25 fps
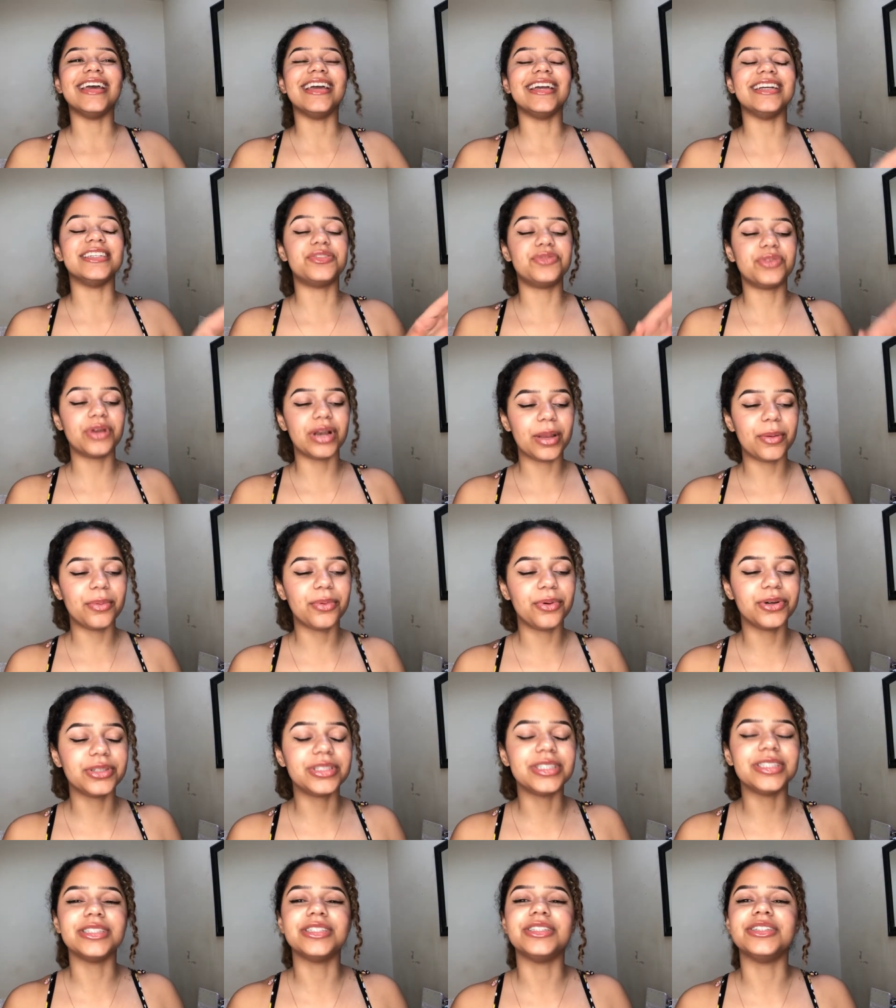It's really
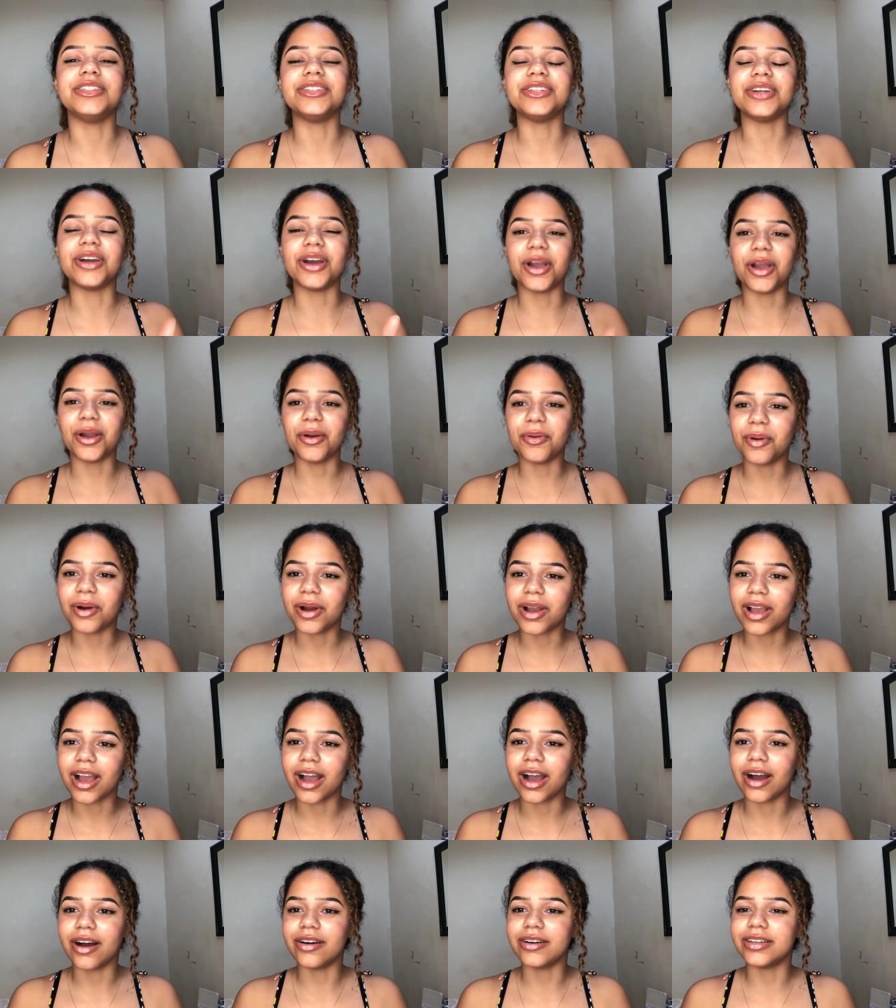important to do home
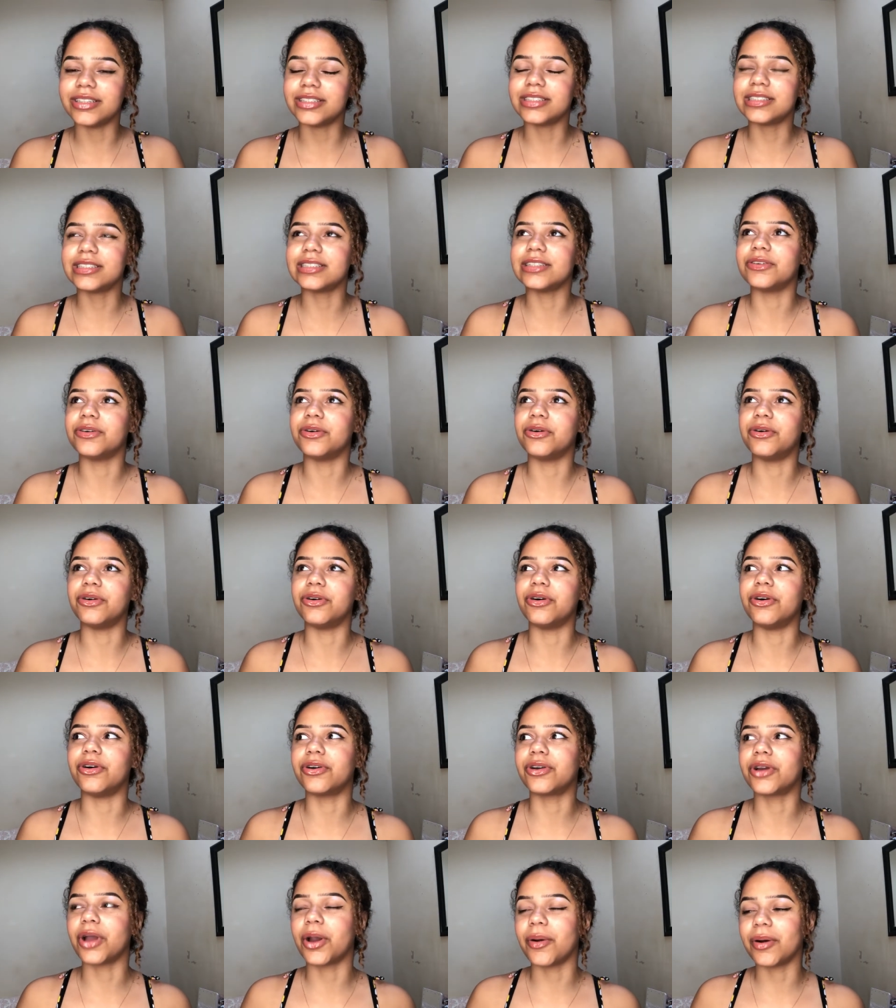workouts
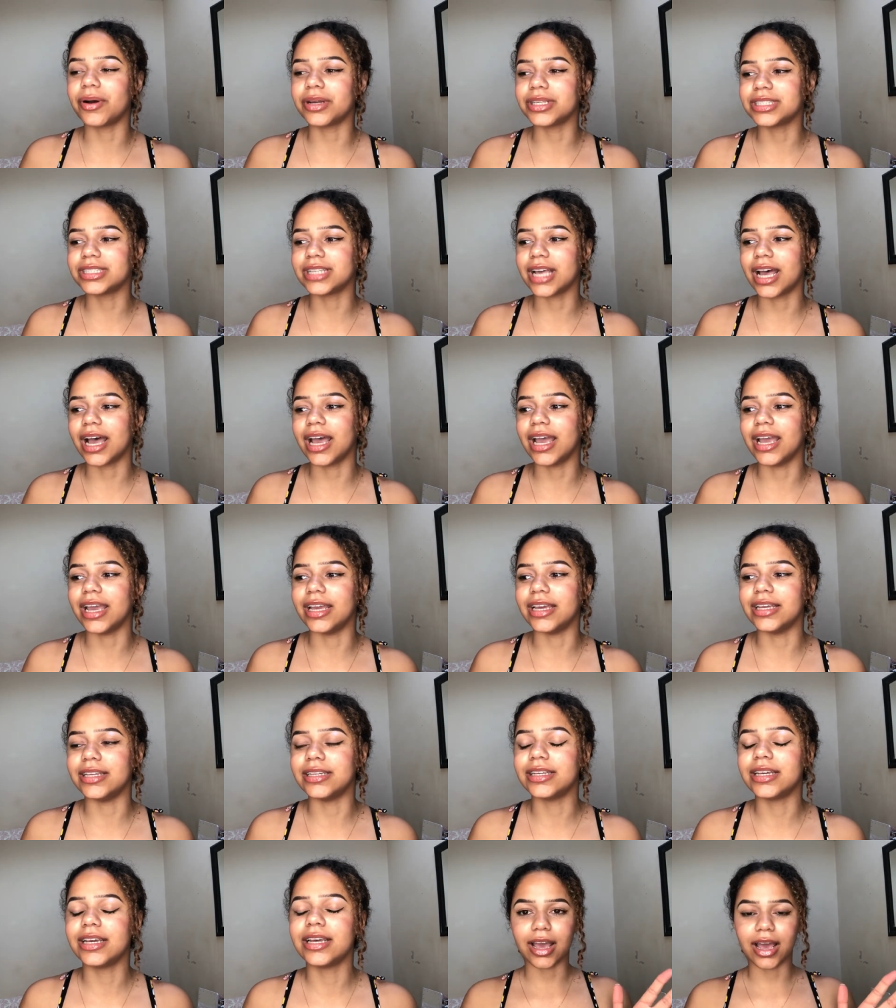or go
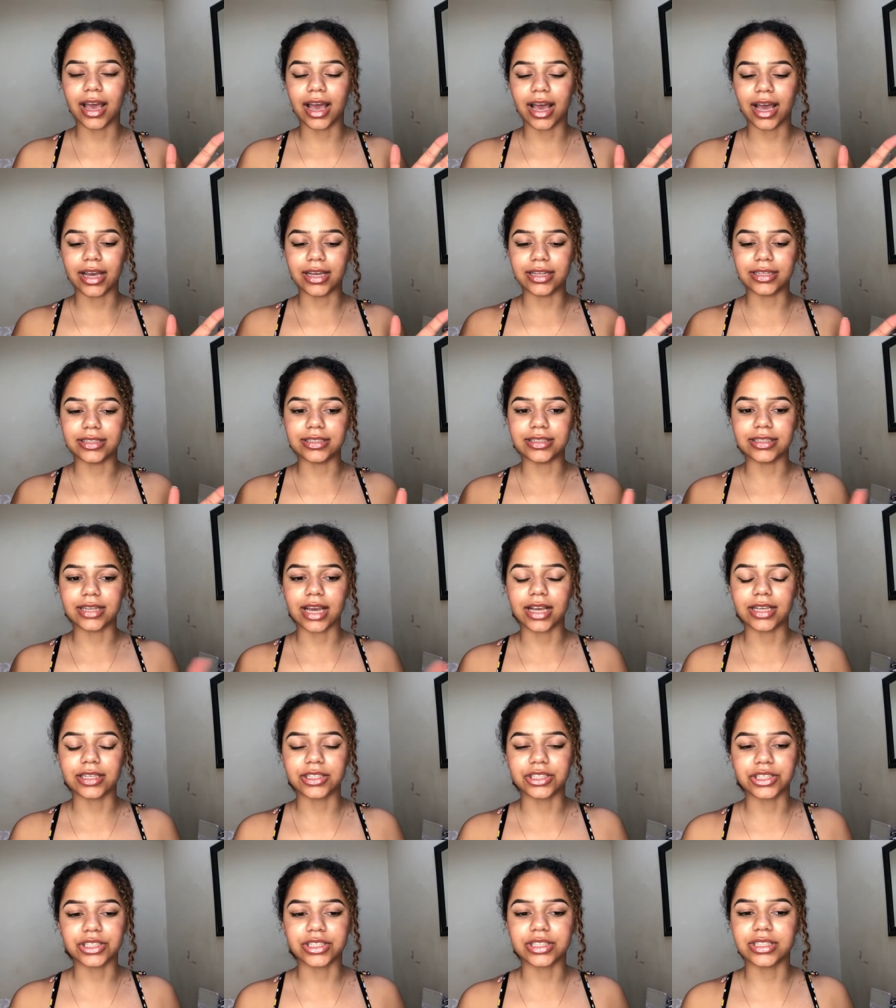outside and
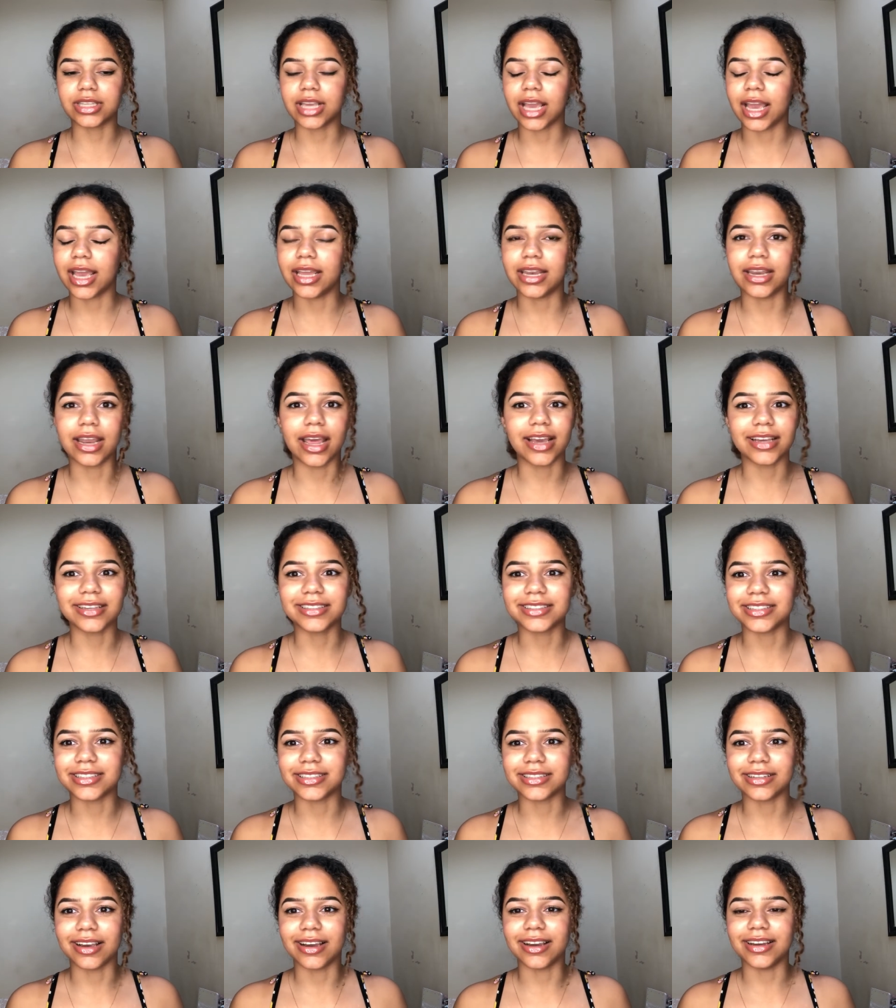just get in
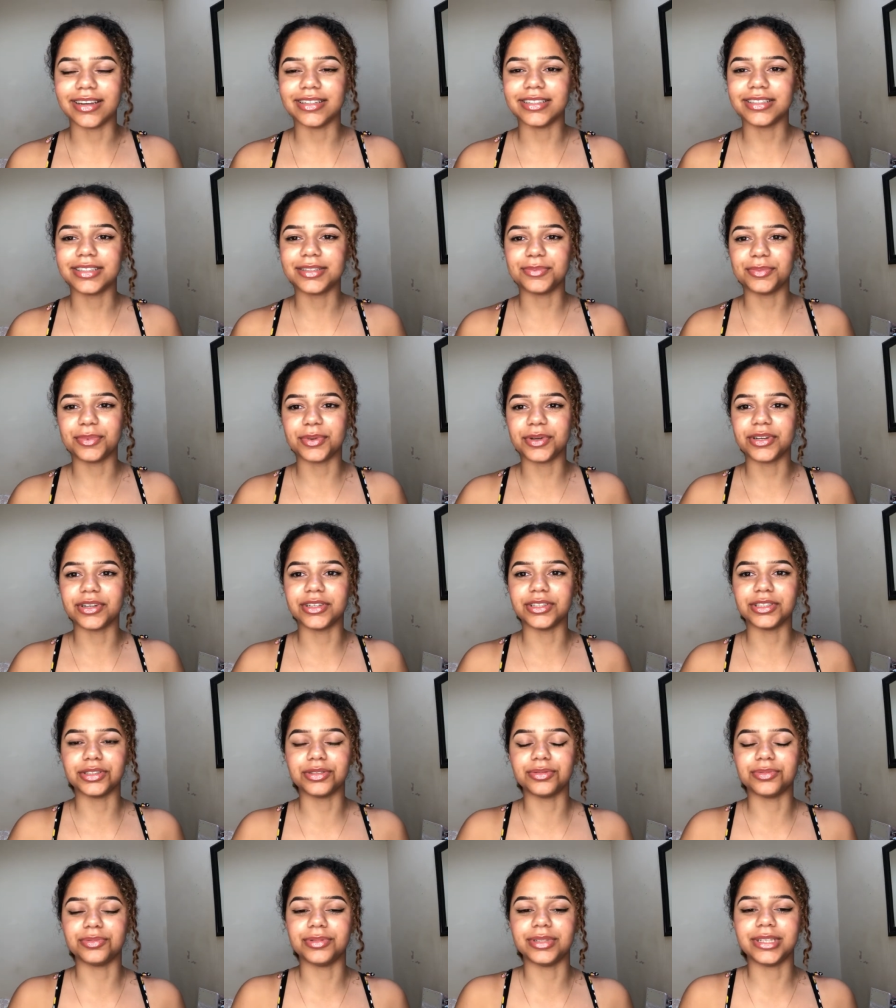exercise
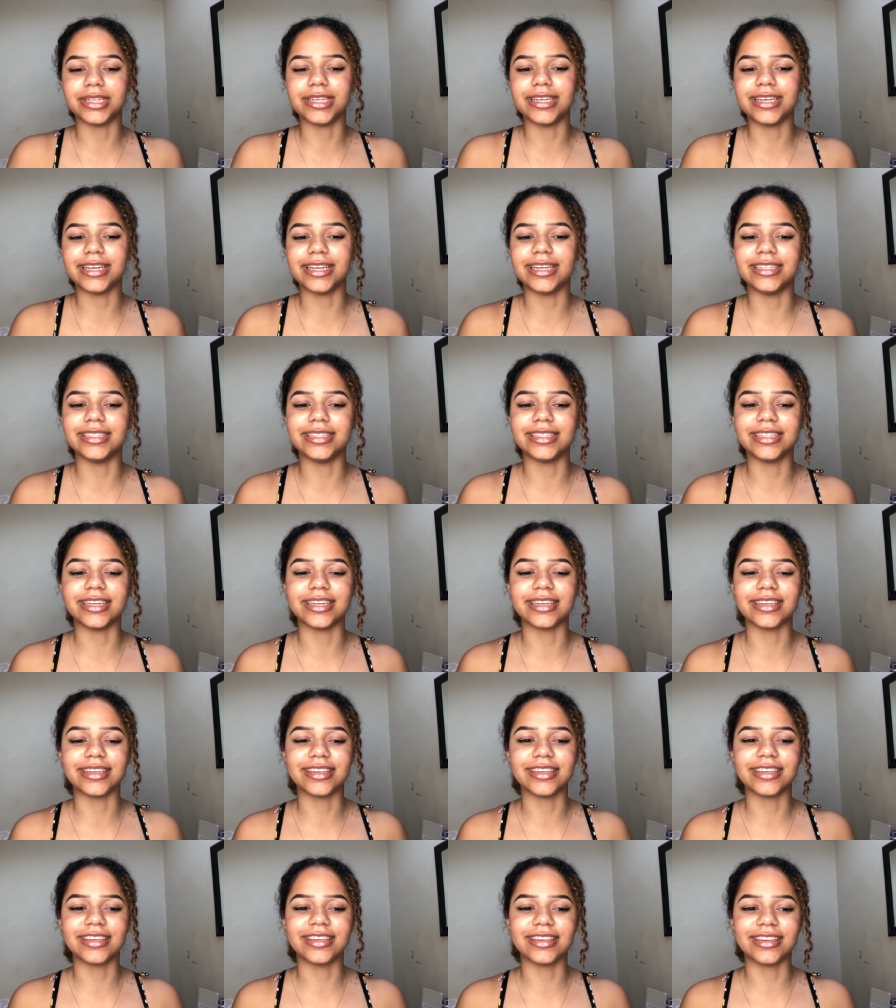because we need to
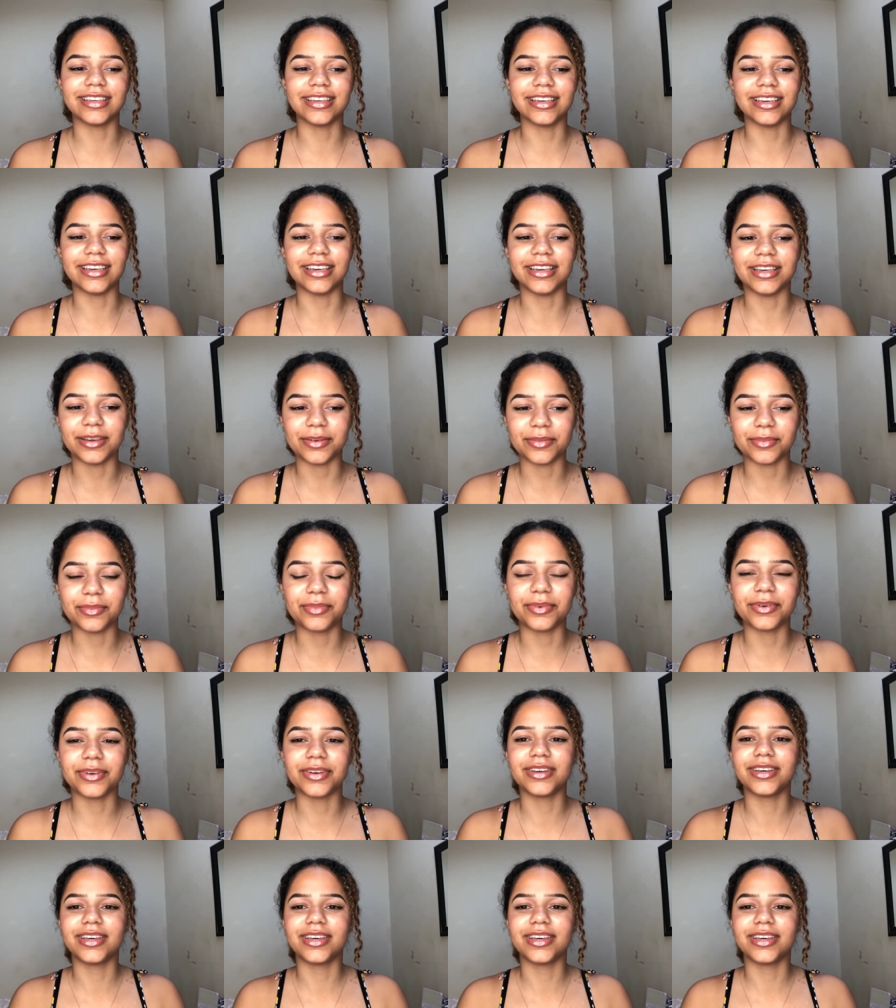keep